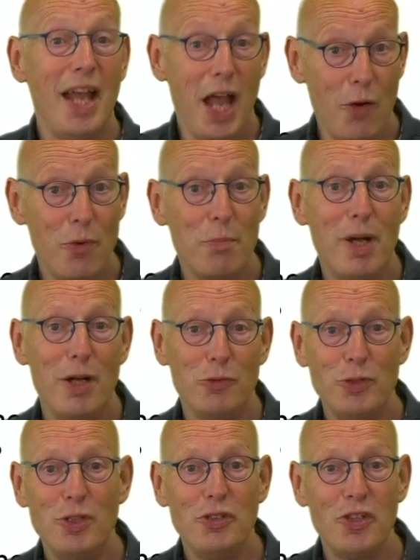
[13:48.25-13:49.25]
how
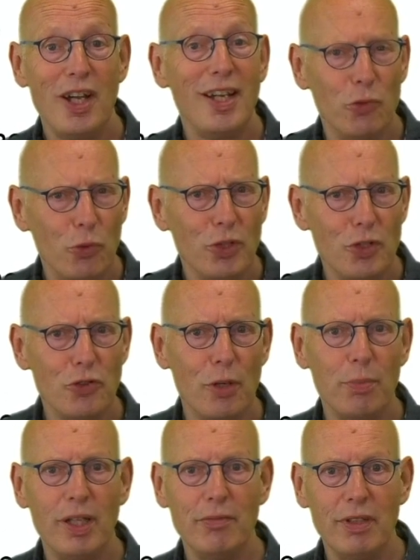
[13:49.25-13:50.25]
about the design or the
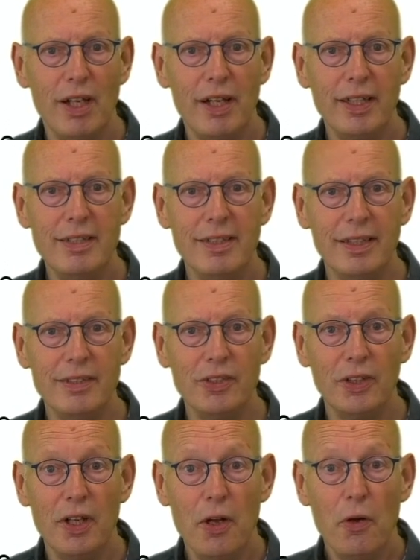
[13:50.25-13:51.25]
top level architecture?